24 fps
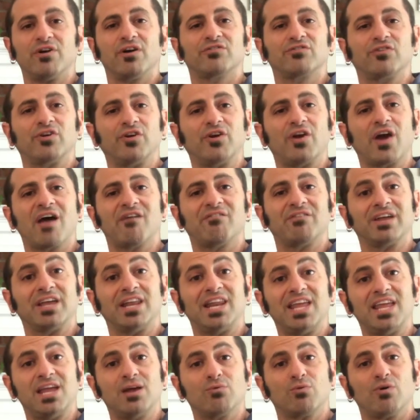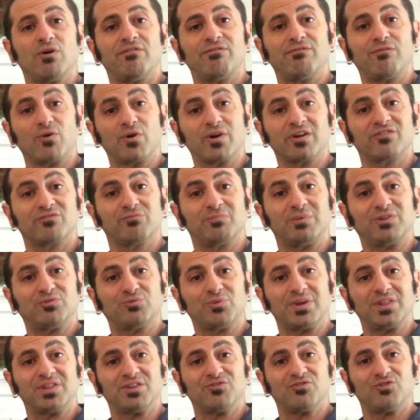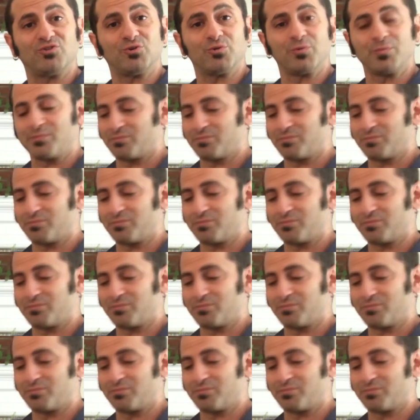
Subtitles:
So you're having an equal force between the two.